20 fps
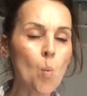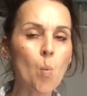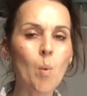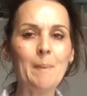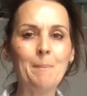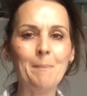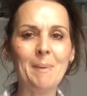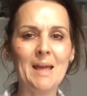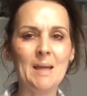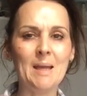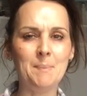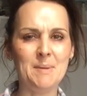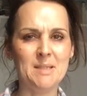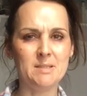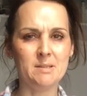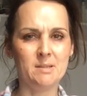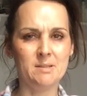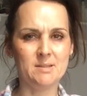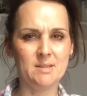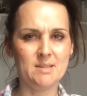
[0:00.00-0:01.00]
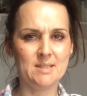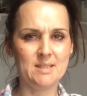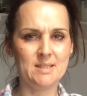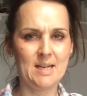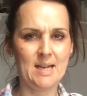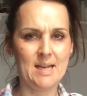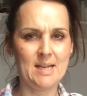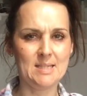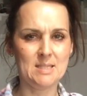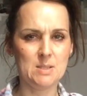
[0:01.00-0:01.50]
We baby dance
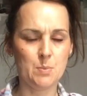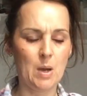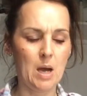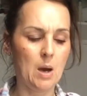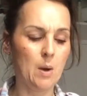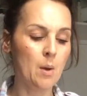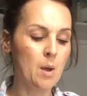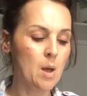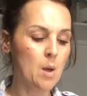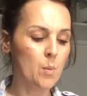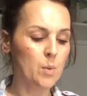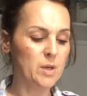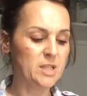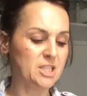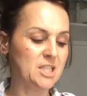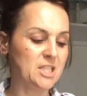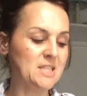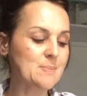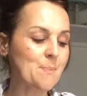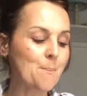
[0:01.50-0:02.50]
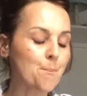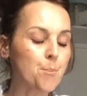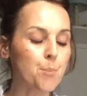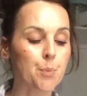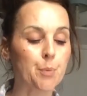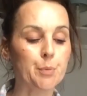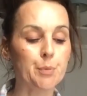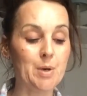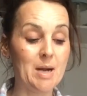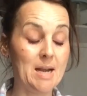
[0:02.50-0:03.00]
today as well, which is
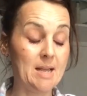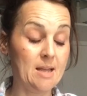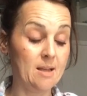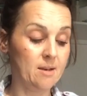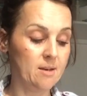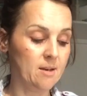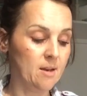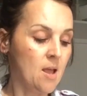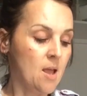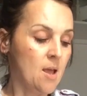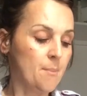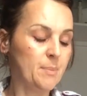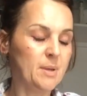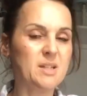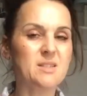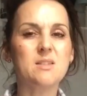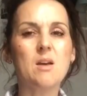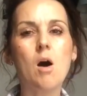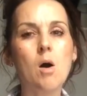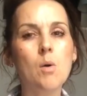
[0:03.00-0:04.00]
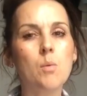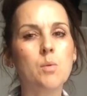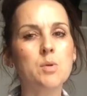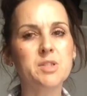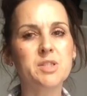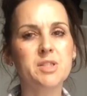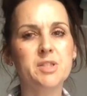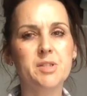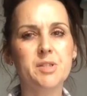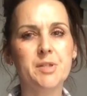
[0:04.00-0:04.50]
brilliant because I
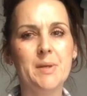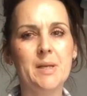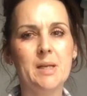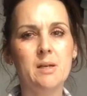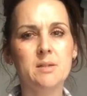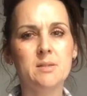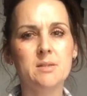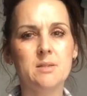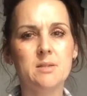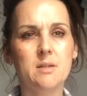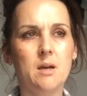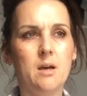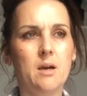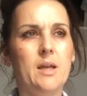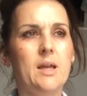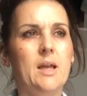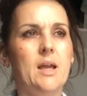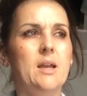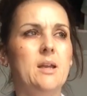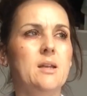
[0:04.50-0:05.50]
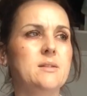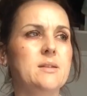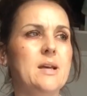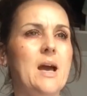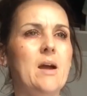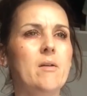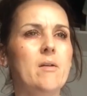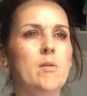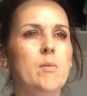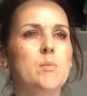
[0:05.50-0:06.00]
wanted to do it last night and
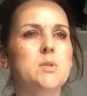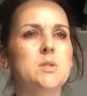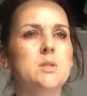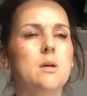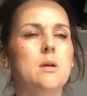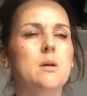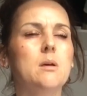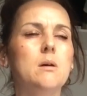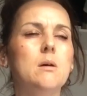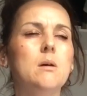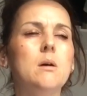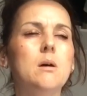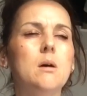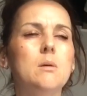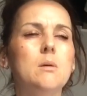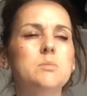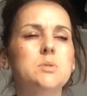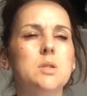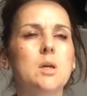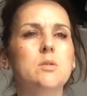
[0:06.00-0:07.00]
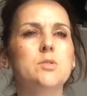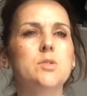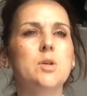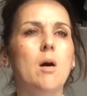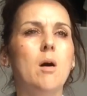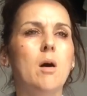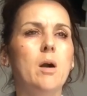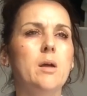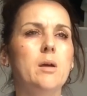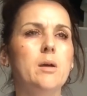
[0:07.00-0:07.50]
Aaron was like, oh, I'm so
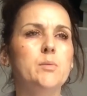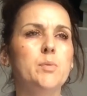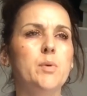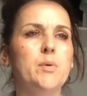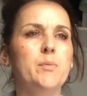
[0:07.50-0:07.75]
tired.